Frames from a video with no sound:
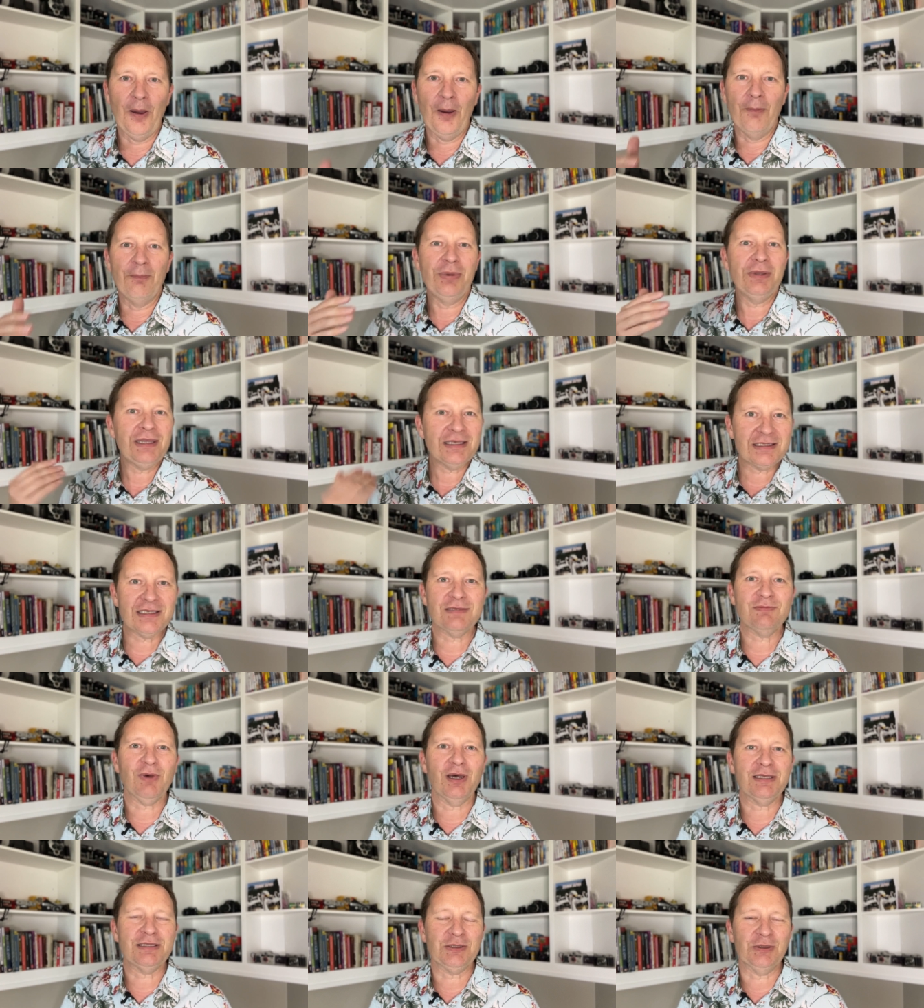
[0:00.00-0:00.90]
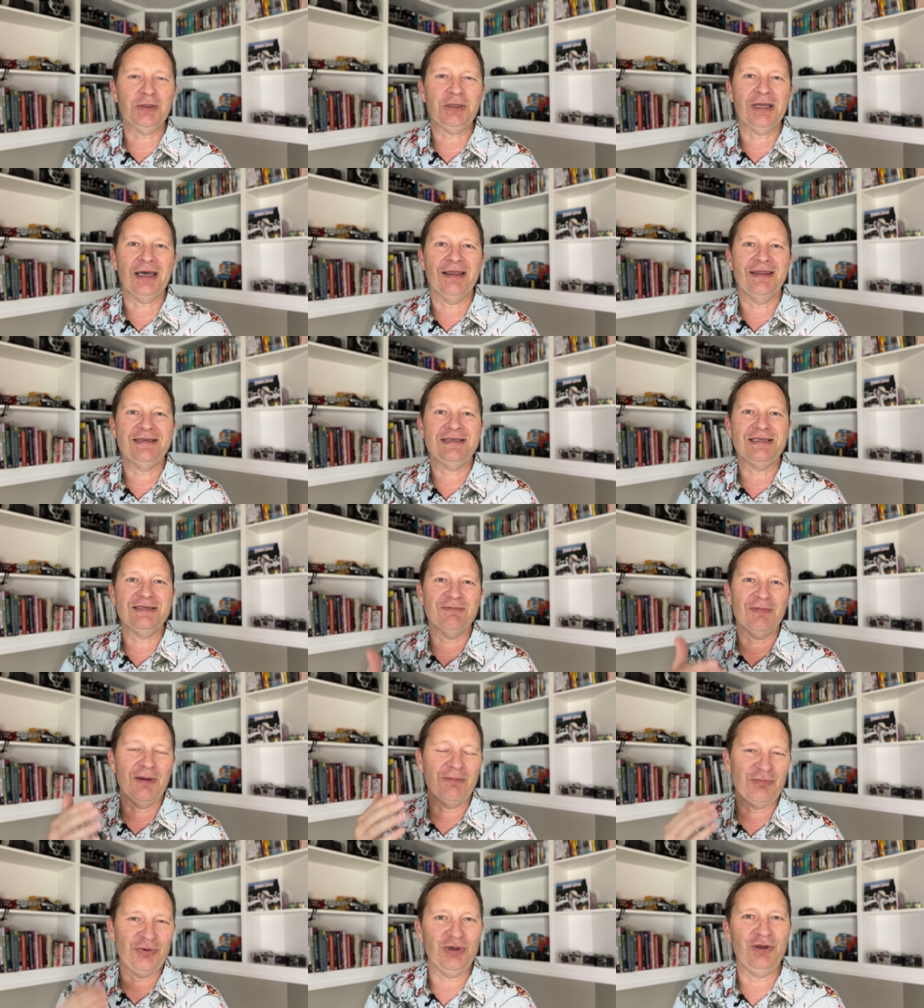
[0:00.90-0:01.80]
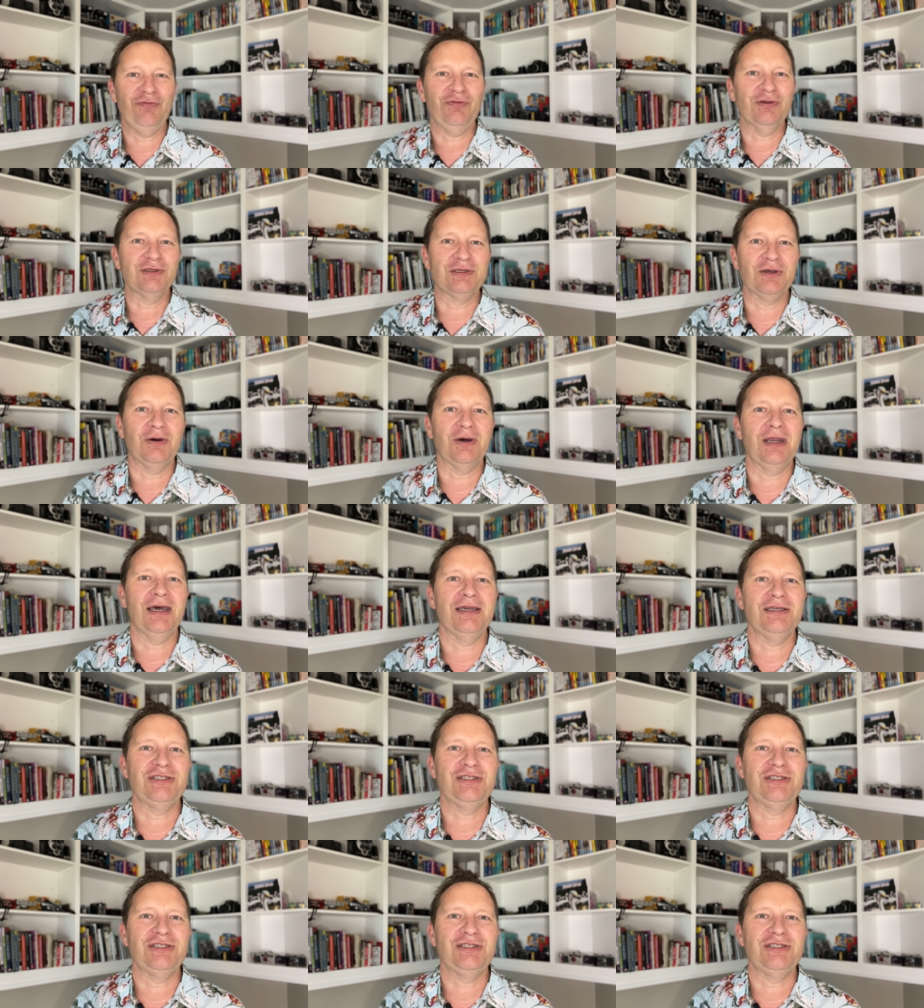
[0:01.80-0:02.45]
But this is my daughter. This is my beautiful daughter.